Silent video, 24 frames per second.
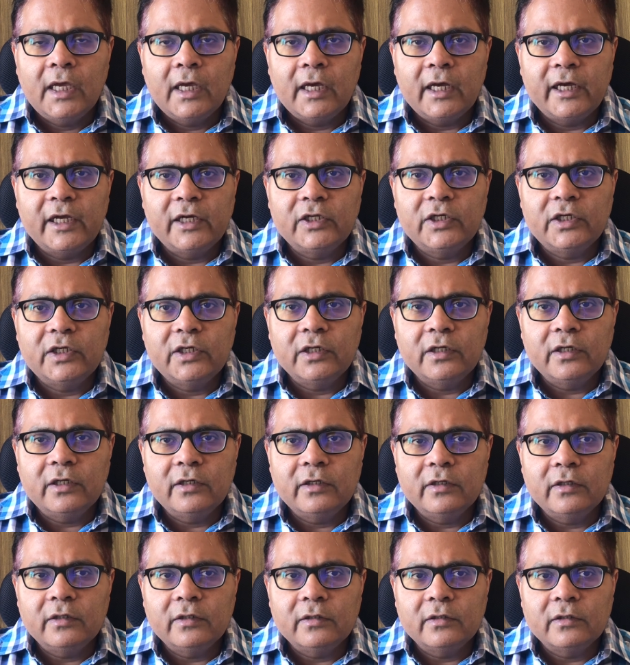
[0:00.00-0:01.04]
And
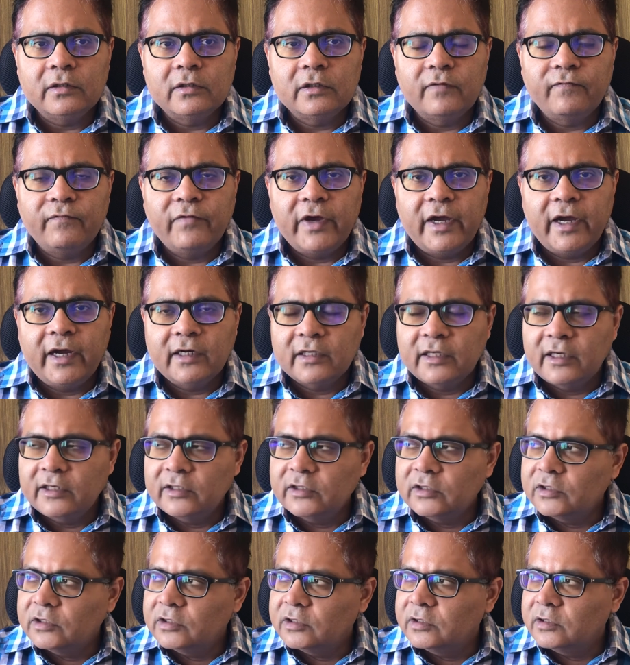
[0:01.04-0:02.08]
here, the fact
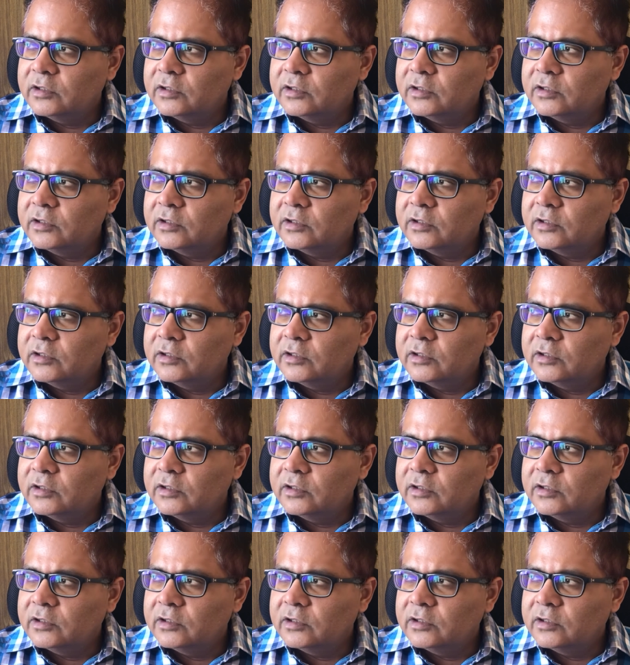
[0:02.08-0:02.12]
that